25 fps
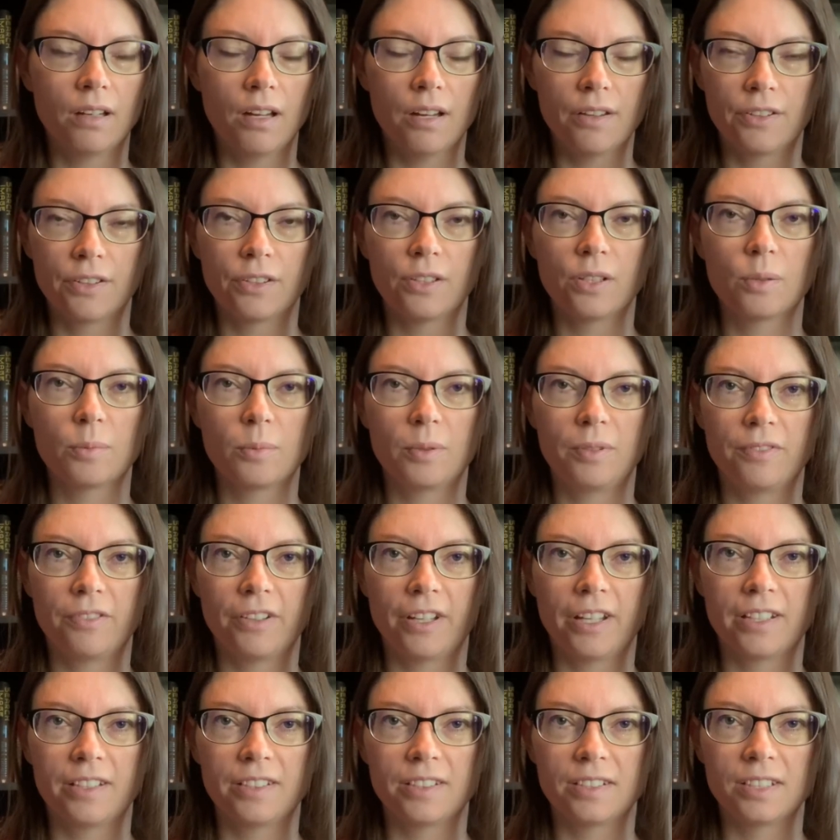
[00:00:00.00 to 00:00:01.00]
other urban
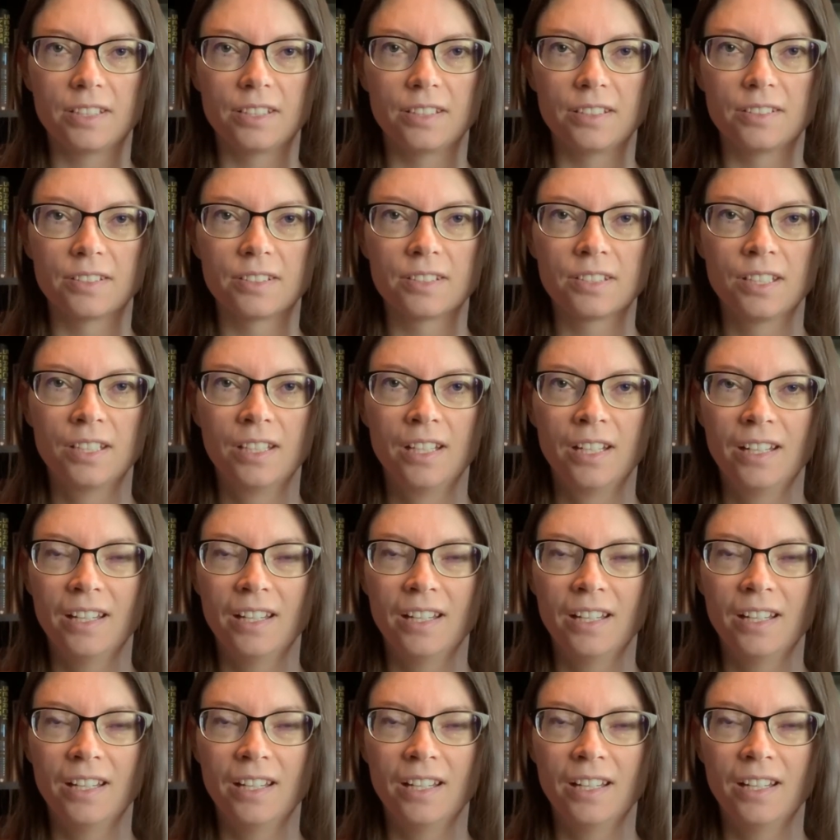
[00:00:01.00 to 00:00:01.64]
fantasies.